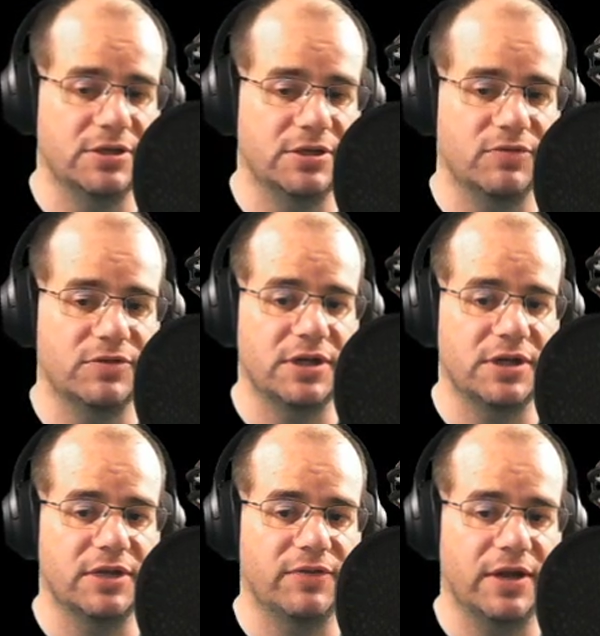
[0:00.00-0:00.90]
is obviously
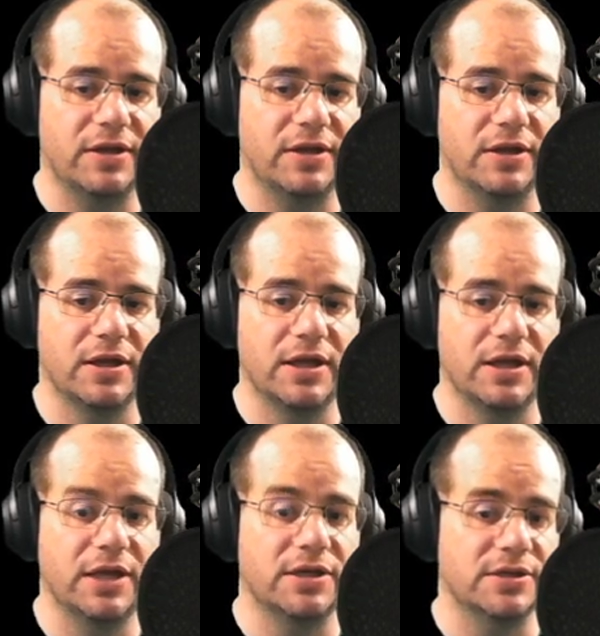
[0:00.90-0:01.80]
the fact that
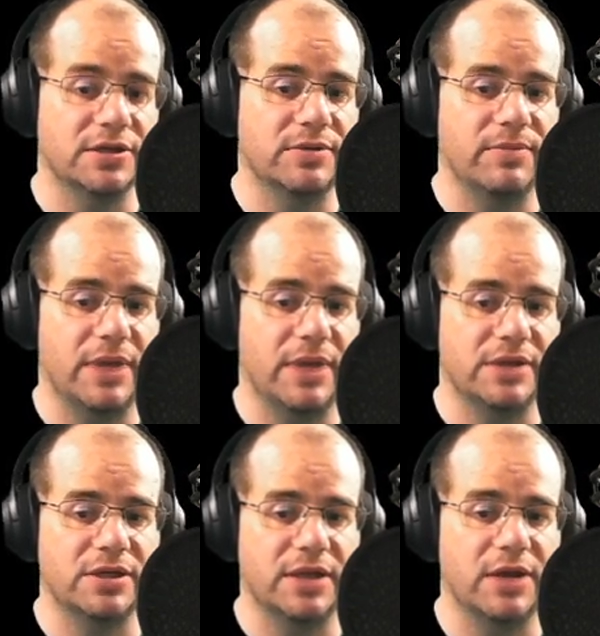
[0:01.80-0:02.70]
it doesn't
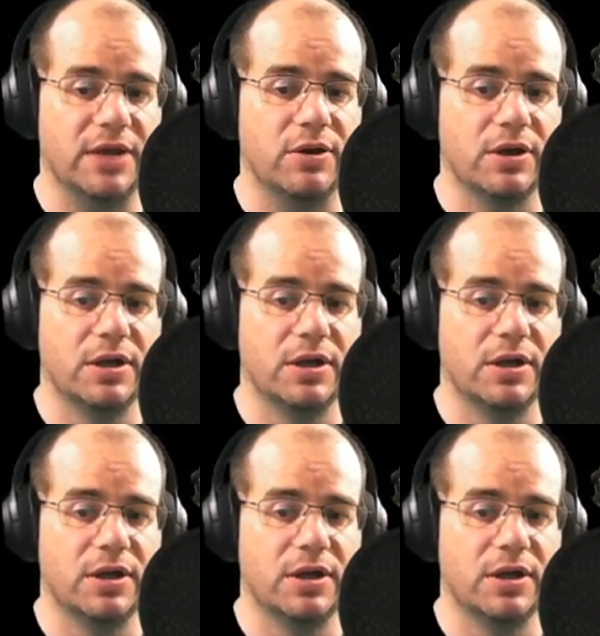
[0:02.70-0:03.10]
matter then,